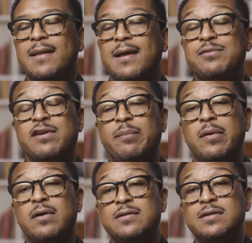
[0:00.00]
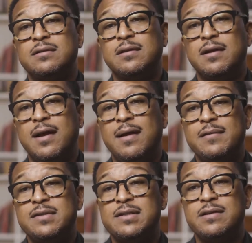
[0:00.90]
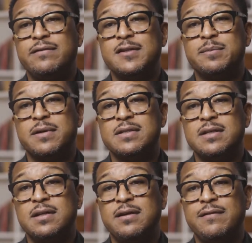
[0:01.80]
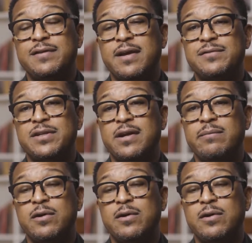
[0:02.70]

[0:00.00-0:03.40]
I'm Jeff Burroughs. I'm the Senior Vice President of Def Jam